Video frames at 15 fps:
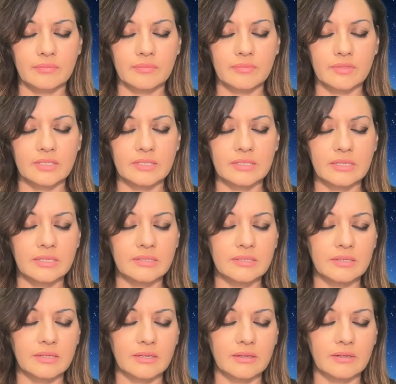And just
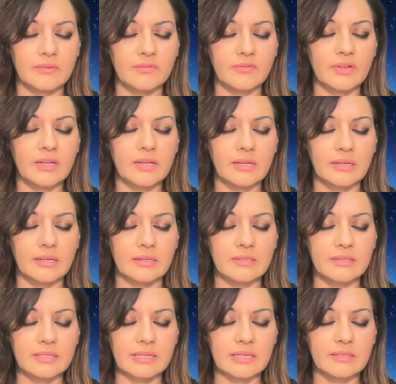listening and feeling
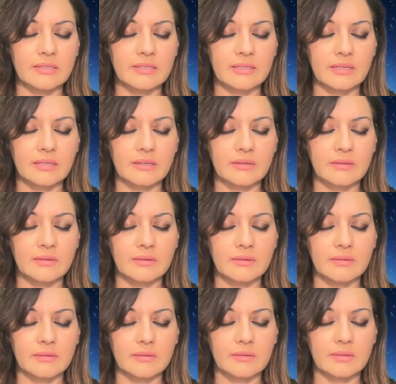and sensing
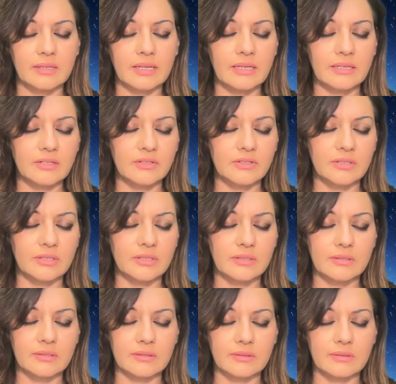the
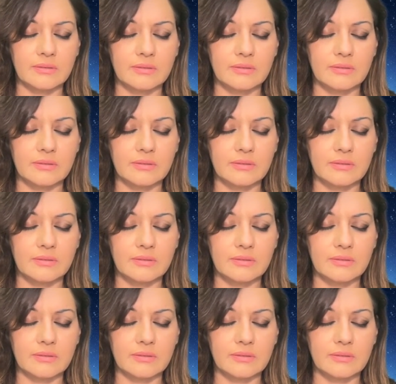energies